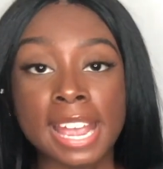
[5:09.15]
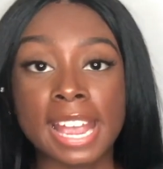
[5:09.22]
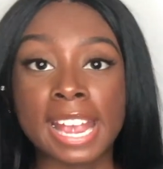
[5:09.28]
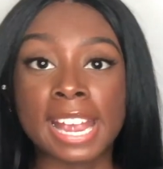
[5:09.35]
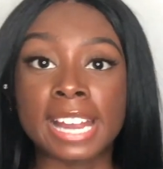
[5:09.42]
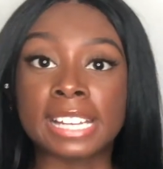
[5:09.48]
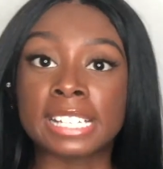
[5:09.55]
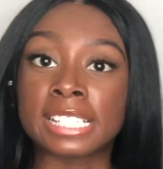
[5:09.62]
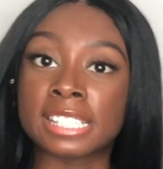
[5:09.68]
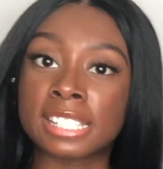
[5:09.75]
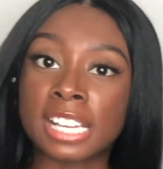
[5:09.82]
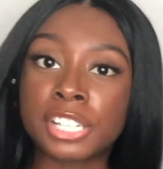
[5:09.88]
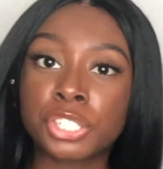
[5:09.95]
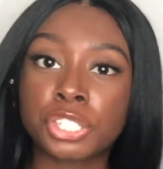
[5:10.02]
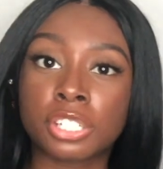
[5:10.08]
And
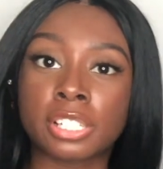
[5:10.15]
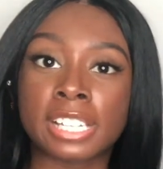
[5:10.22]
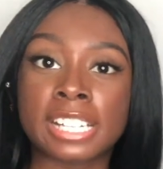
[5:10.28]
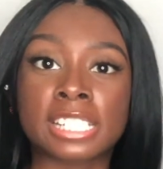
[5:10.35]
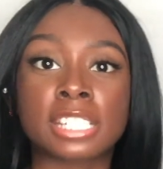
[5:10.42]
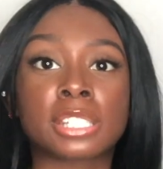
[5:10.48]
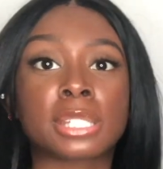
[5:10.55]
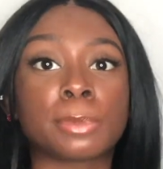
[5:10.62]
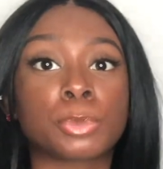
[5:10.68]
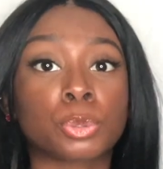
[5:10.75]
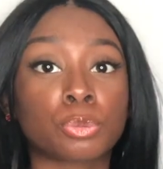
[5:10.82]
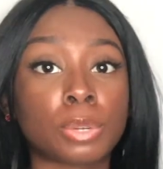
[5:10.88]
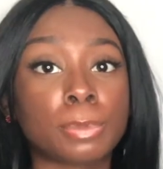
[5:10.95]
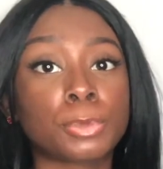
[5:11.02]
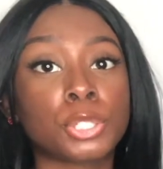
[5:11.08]
essentially, it's a
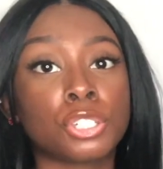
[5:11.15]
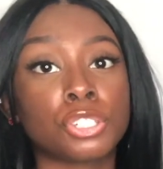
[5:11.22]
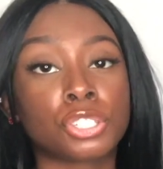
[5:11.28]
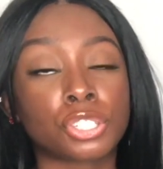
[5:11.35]
subscription